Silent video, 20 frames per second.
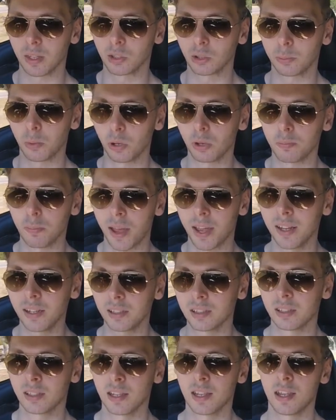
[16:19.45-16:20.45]
spot of
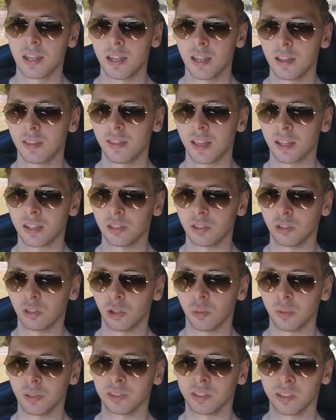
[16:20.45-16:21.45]
paint that you
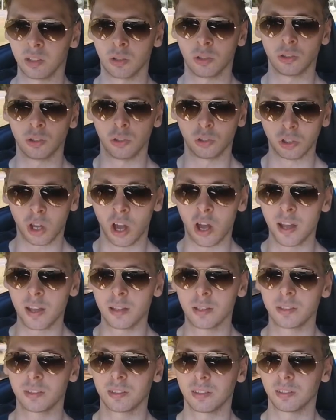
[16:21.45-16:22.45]
normally see on new
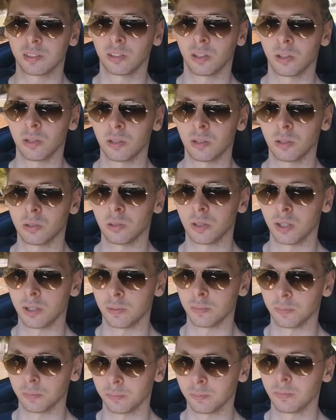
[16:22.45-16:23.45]
tires. So
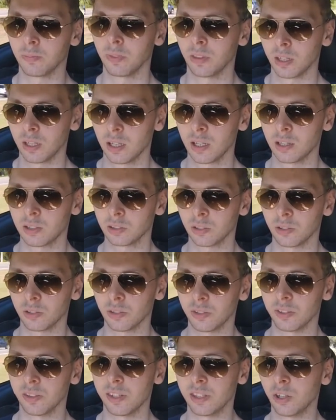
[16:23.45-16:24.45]

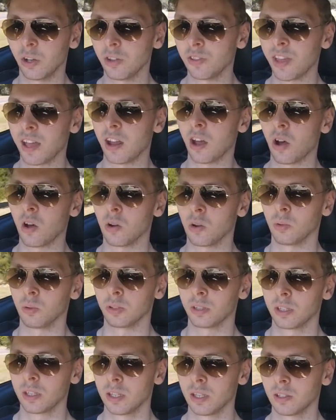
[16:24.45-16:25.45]
they're not that old.
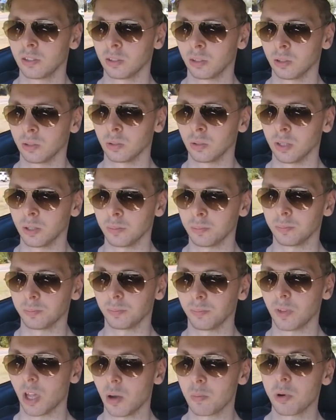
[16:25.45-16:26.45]
So
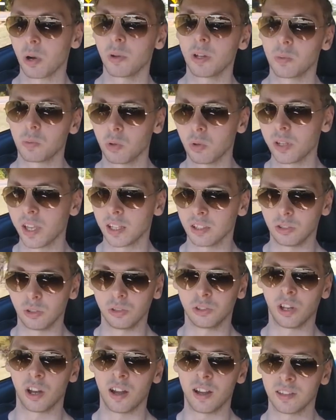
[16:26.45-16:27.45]
I probably will get
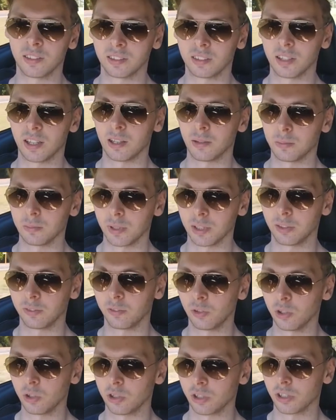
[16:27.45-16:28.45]
new tires in the
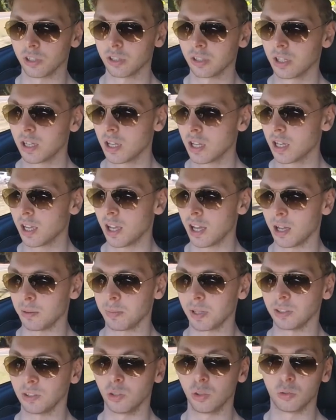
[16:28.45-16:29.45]
future,
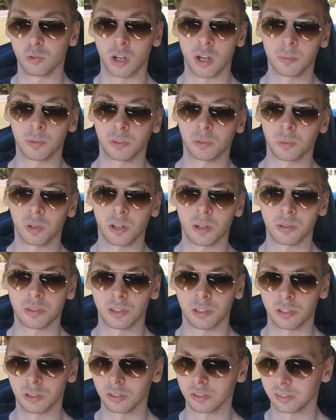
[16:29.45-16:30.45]
and new rims as well.
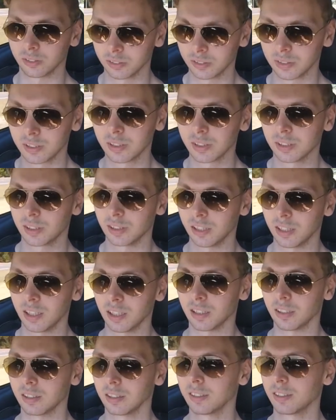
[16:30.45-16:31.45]
So
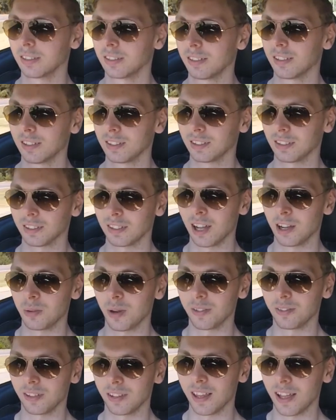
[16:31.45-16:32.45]
yeah, I
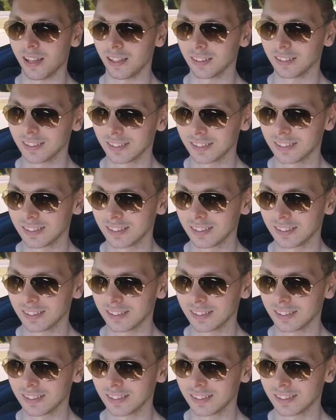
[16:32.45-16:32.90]
can't wait for that.